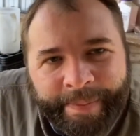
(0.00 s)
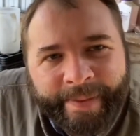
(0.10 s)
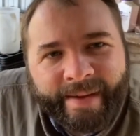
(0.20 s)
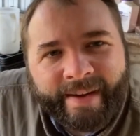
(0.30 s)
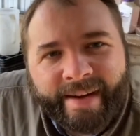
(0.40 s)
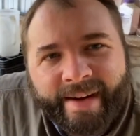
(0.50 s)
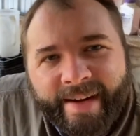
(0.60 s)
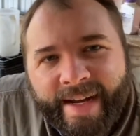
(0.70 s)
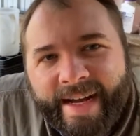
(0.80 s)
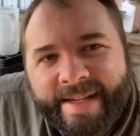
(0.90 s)
All right,
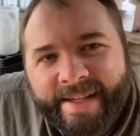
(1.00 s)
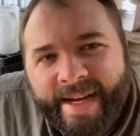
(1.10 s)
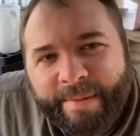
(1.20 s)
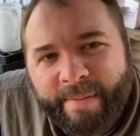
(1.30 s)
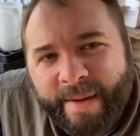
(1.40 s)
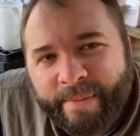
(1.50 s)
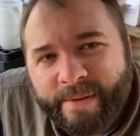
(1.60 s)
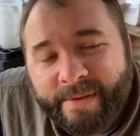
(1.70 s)
guys, I got my pepper